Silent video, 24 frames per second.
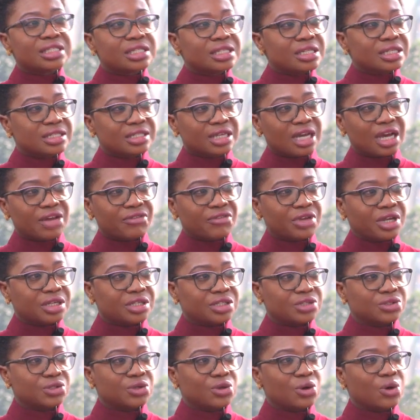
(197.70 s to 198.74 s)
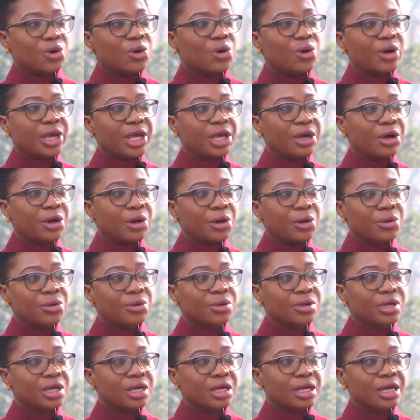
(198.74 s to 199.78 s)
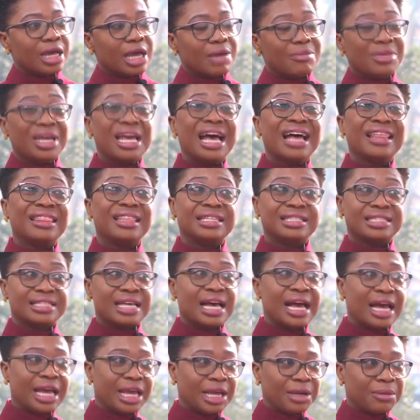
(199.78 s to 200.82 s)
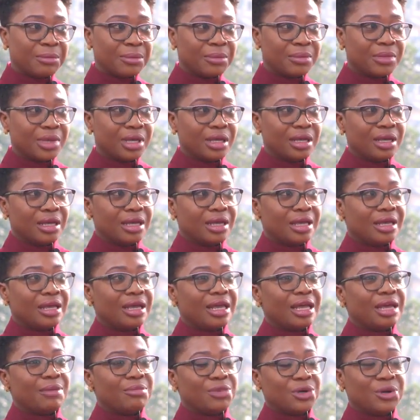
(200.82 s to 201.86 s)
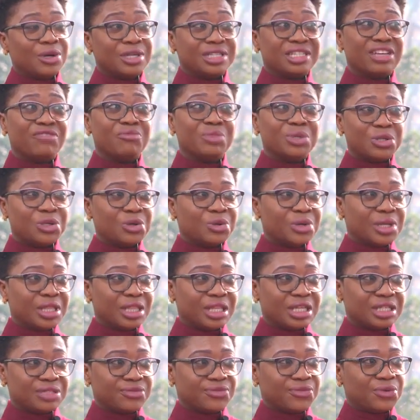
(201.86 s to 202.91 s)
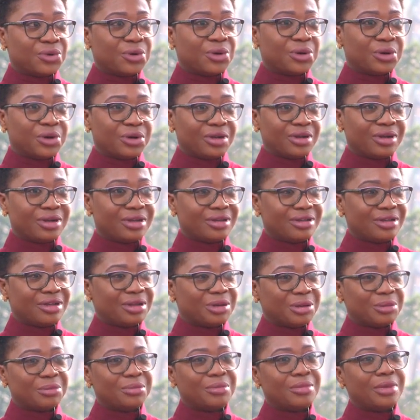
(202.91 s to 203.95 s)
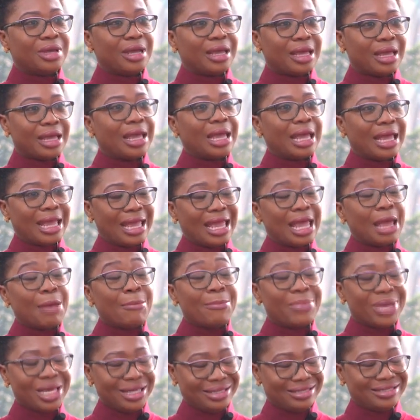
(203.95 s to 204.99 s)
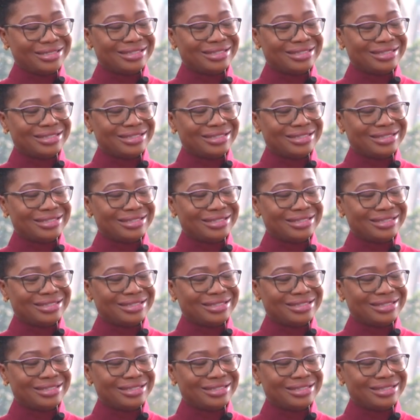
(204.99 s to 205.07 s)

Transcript: discovered oil. Mm. I mean at the time because I've been doing this for um, a bit.